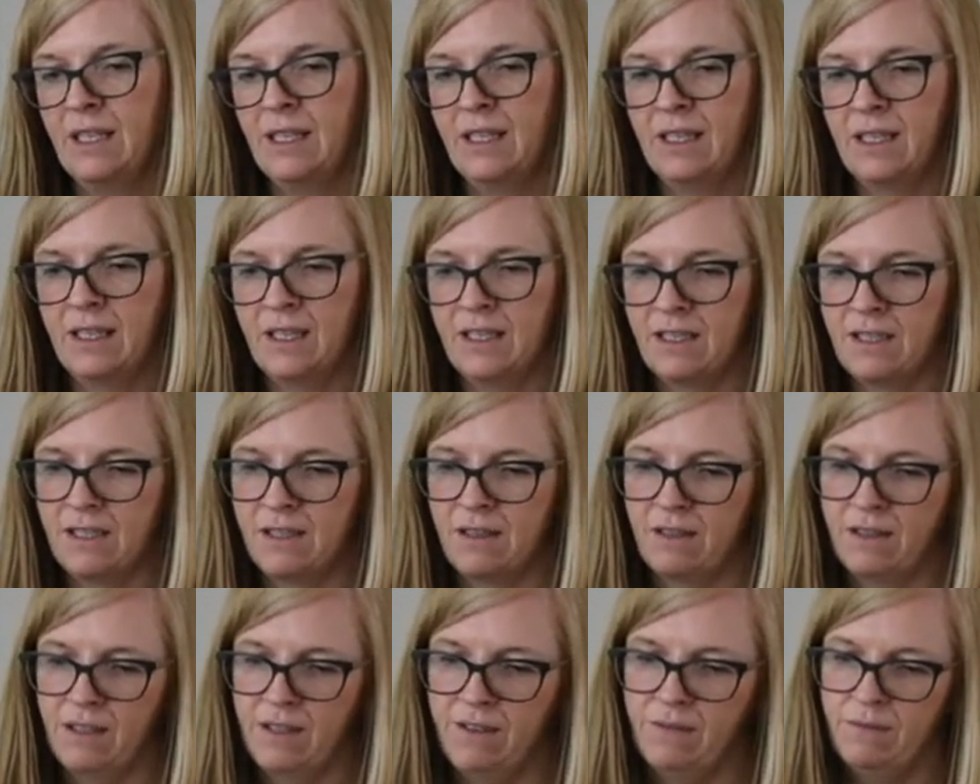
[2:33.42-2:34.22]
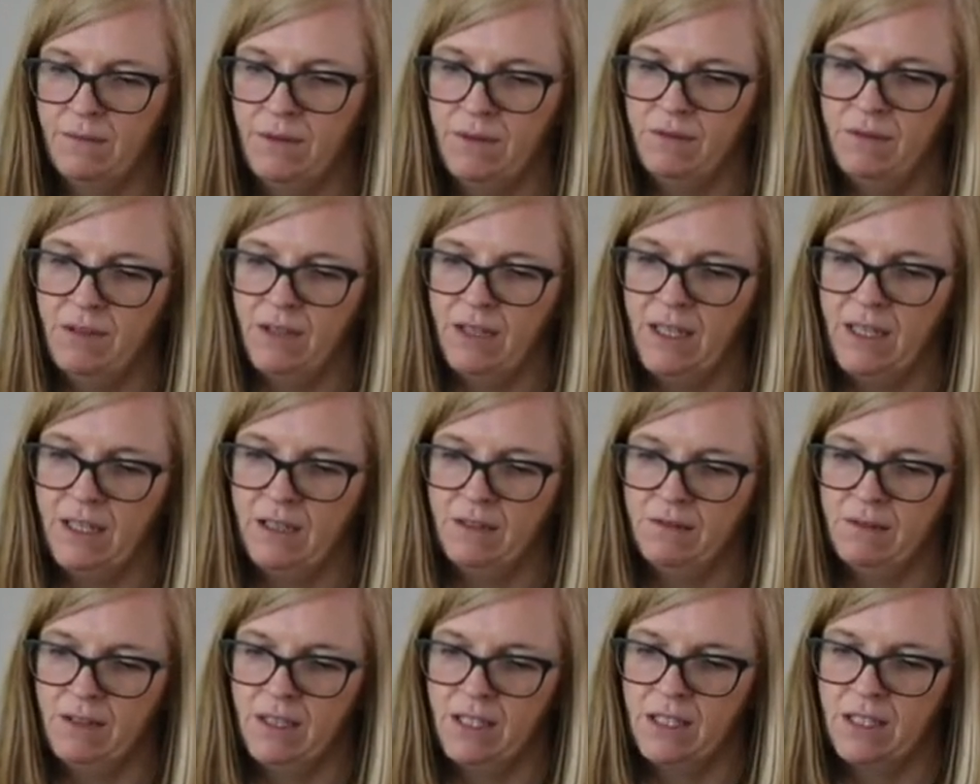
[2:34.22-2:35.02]
that's not giving me really the
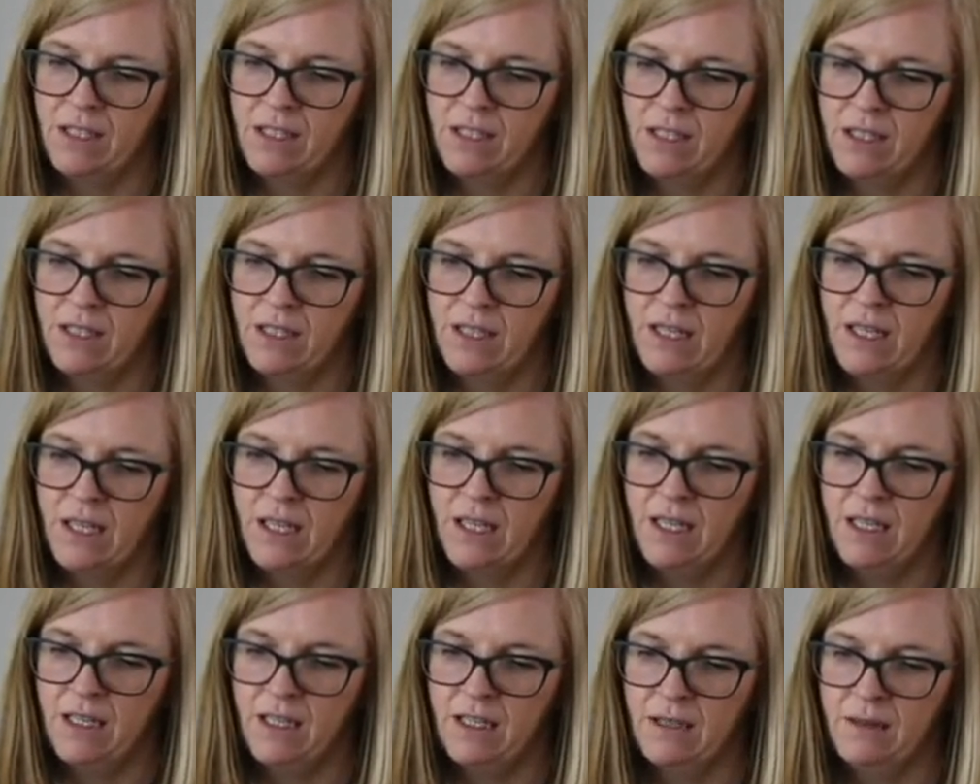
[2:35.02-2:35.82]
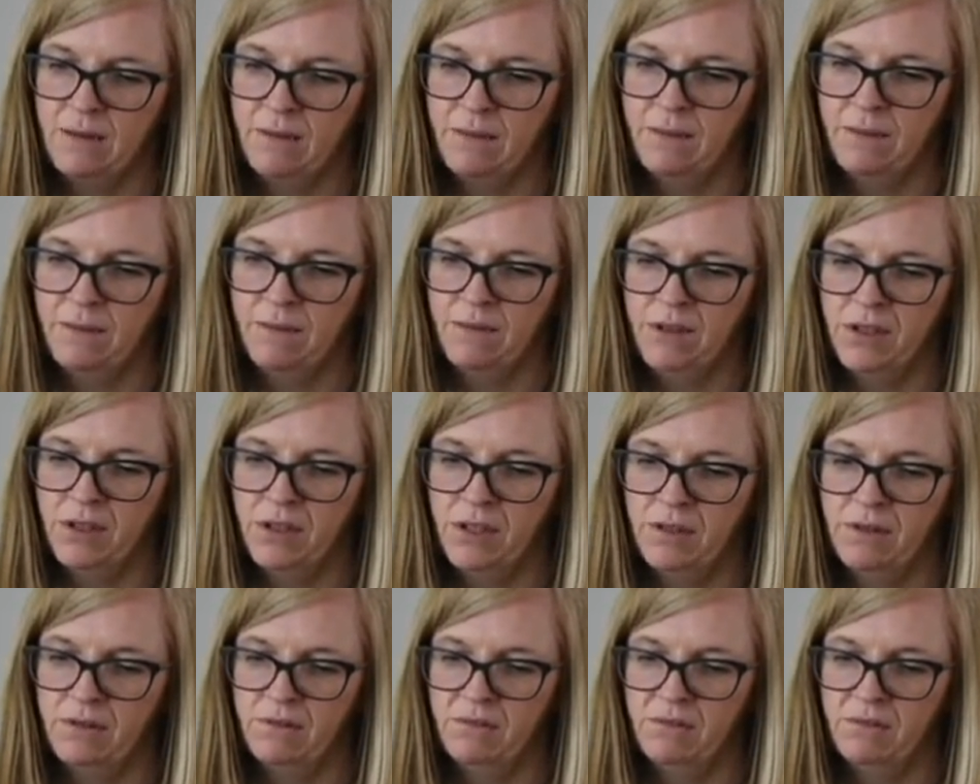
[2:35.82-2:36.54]
reach that I need, but